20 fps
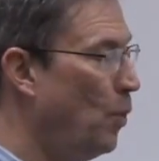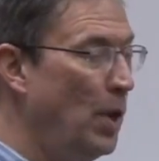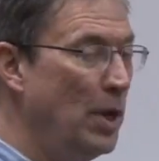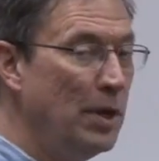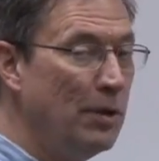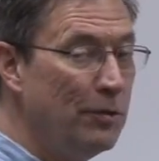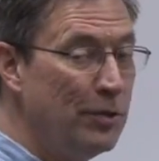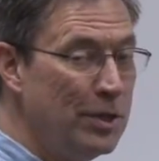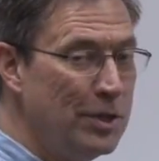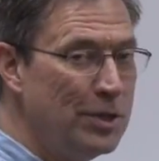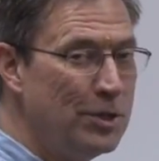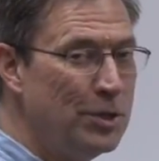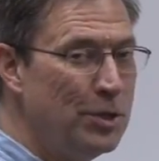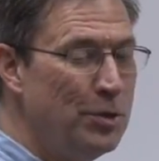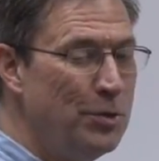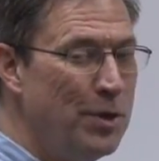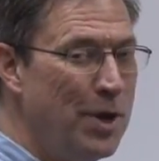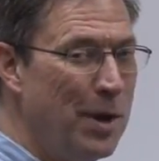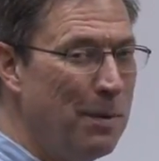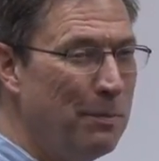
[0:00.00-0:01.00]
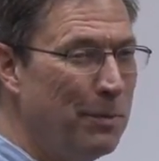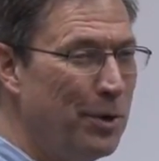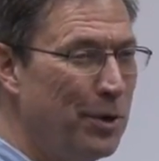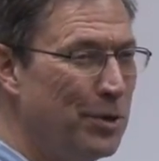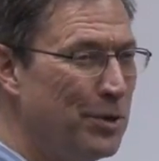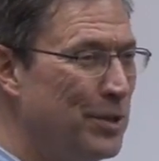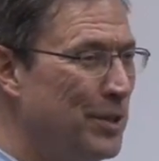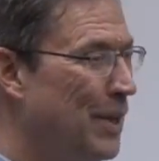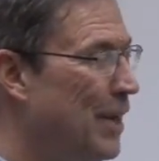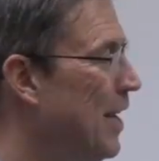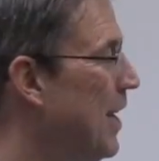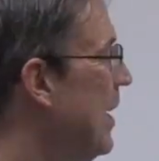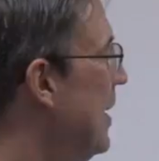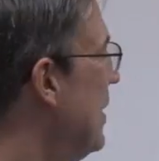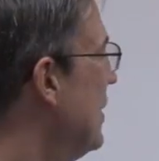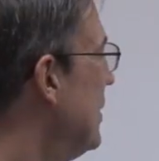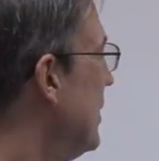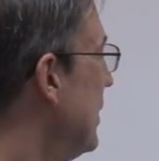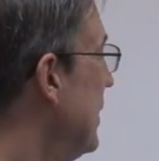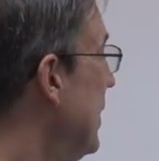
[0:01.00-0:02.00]
one of these two numbers
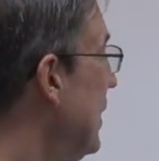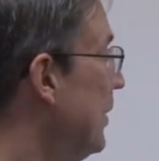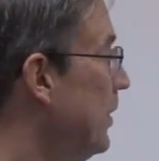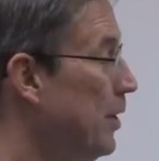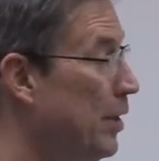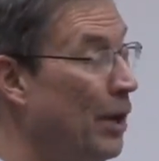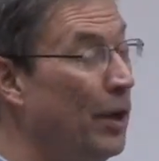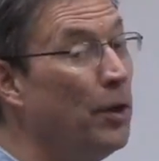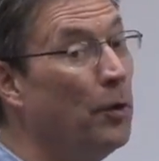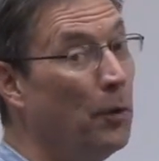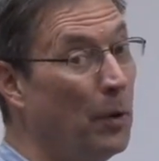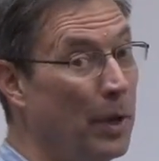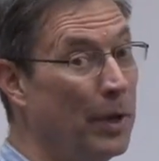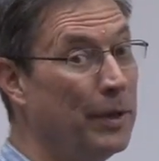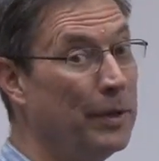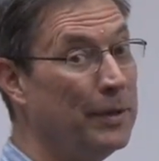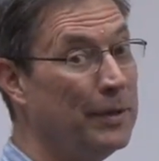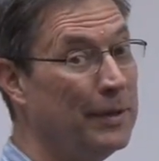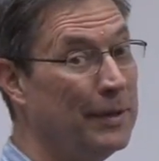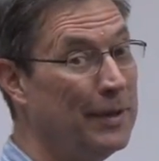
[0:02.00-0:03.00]
to get the other one?